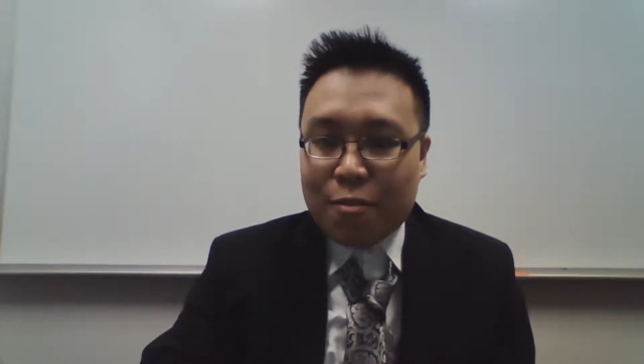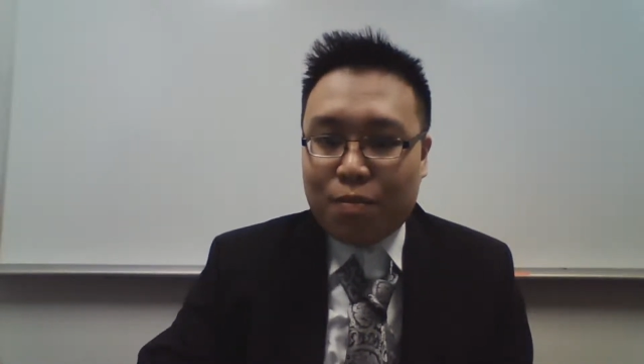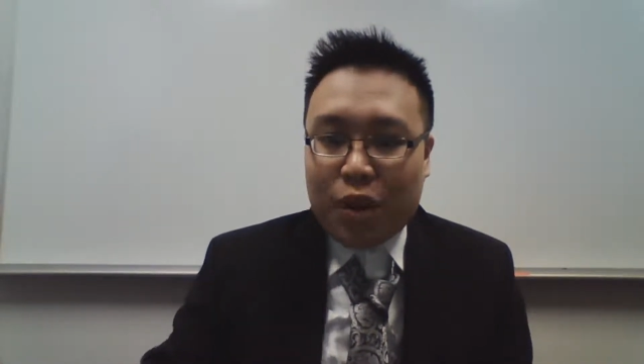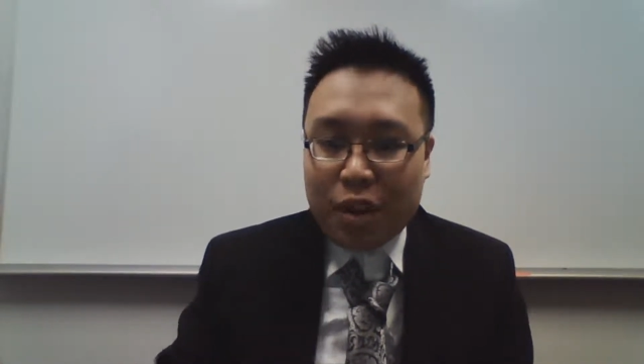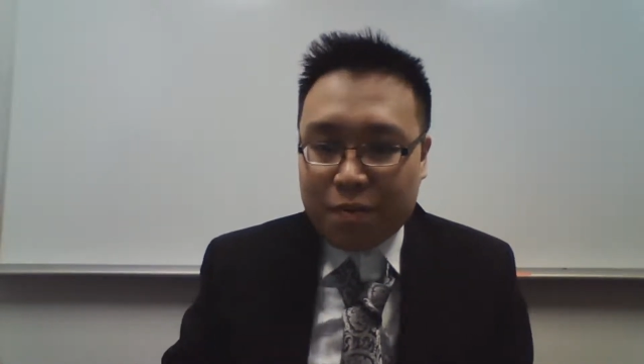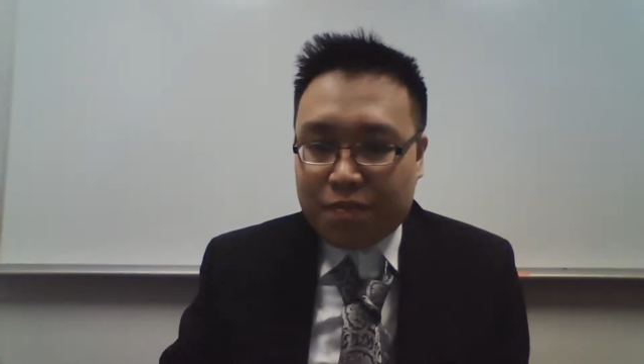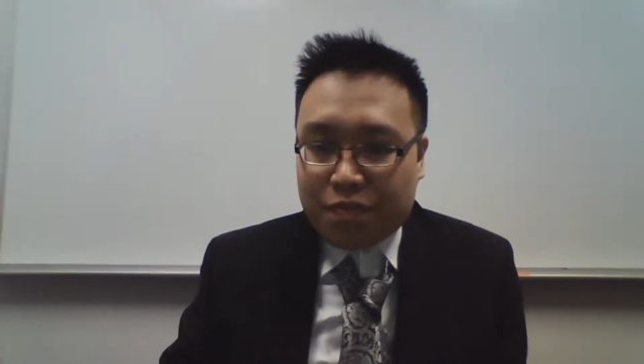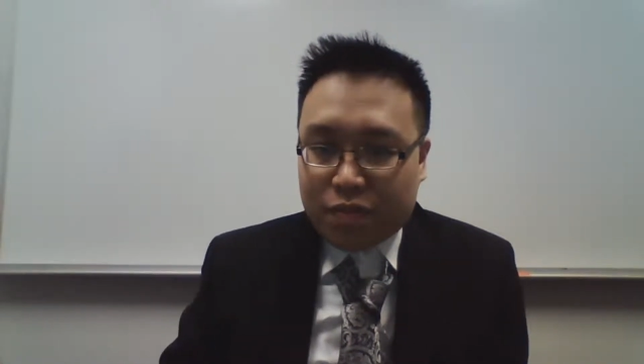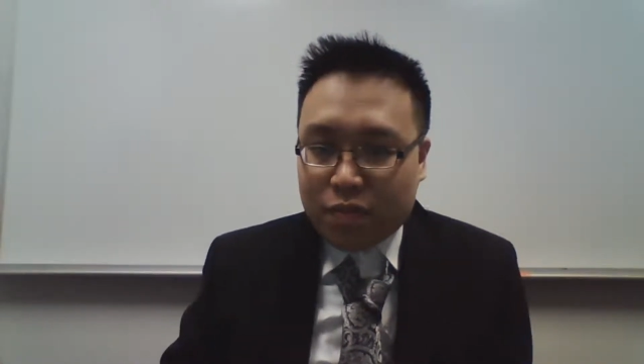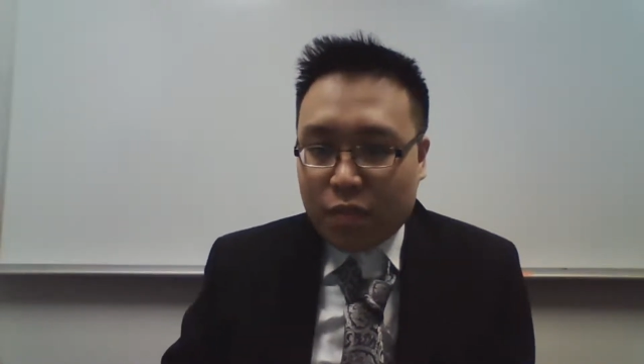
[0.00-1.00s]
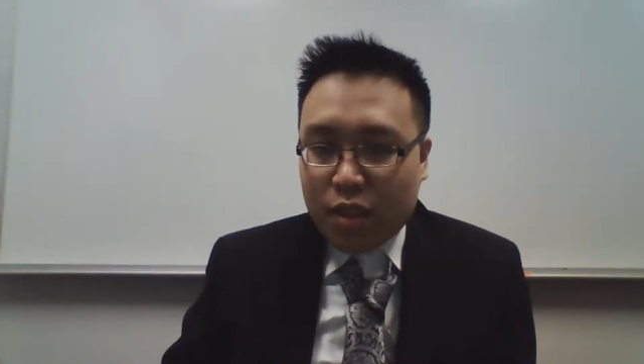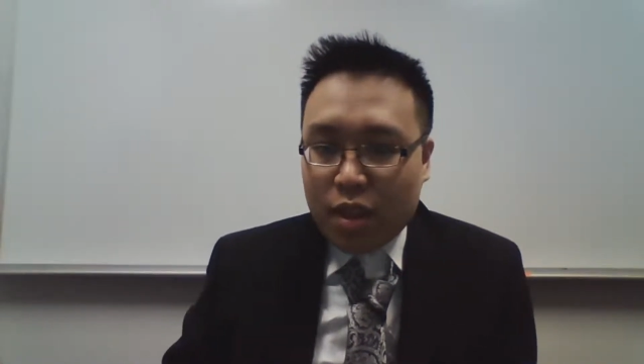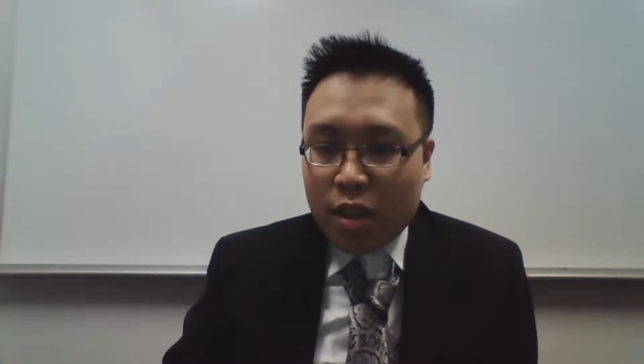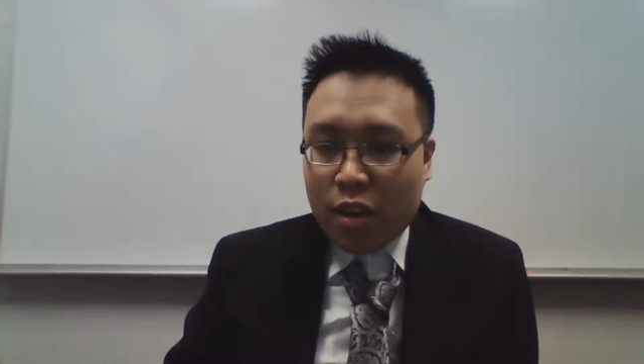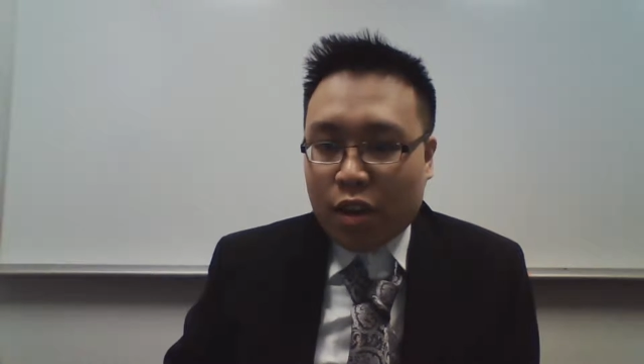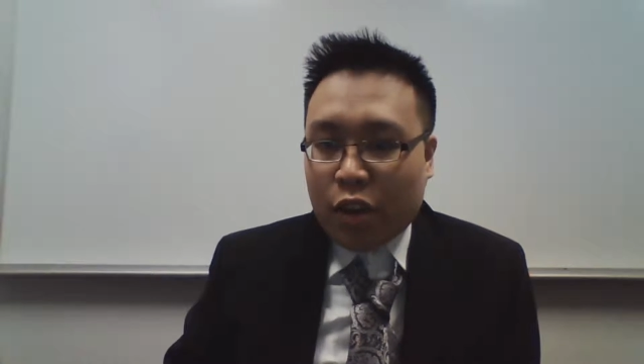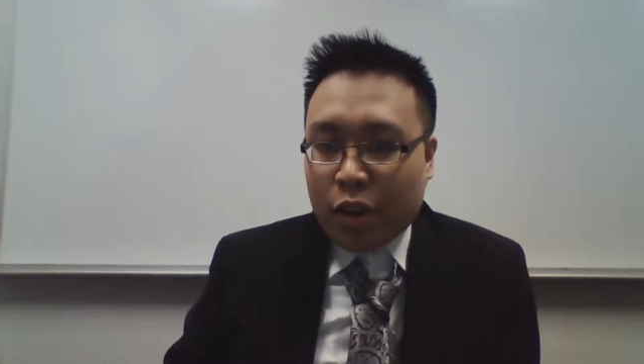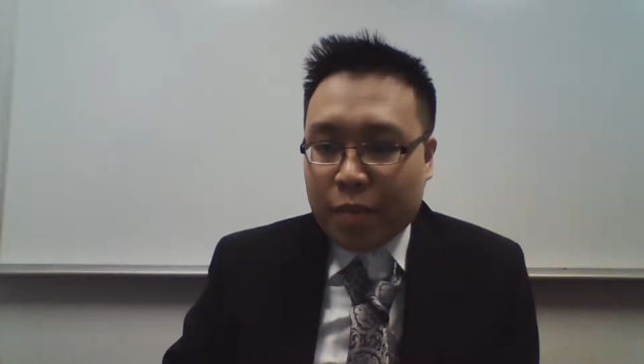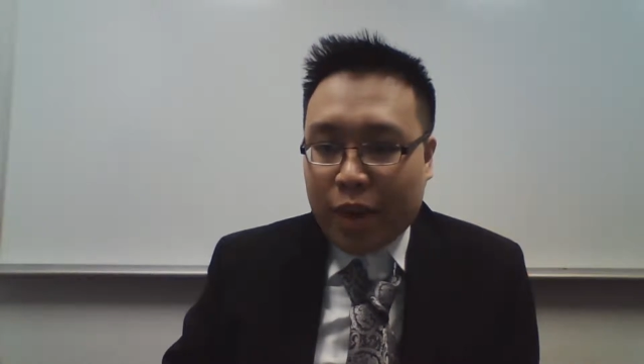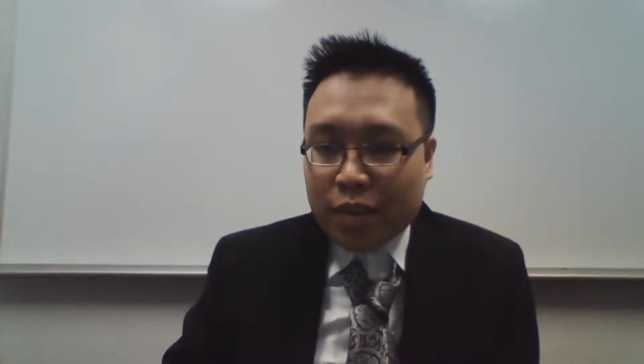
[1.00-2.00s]
But
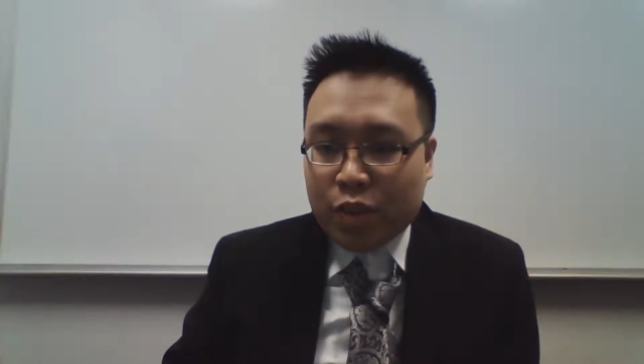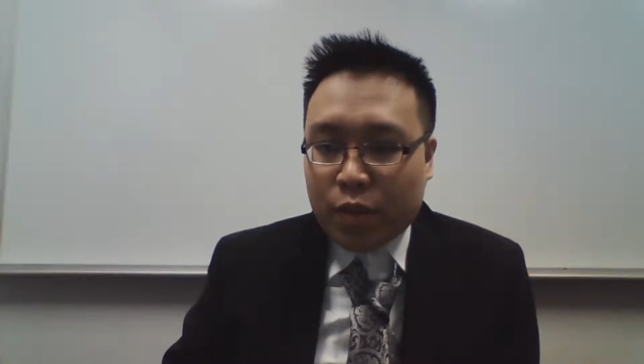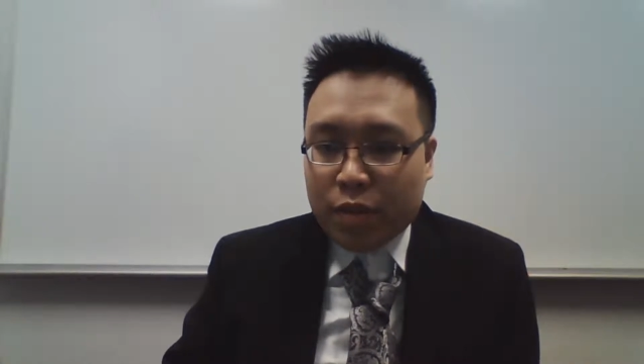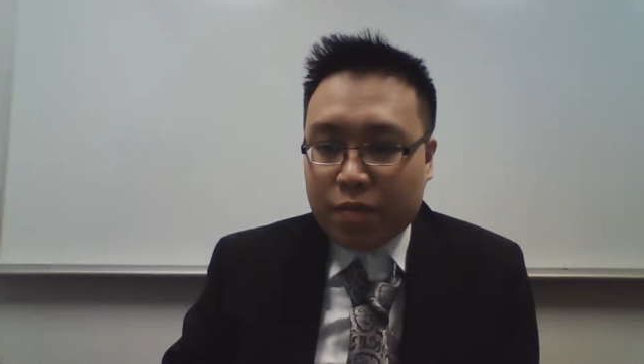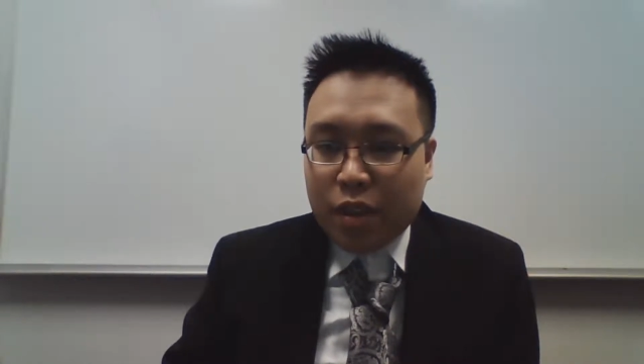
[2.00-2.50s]
going back to it,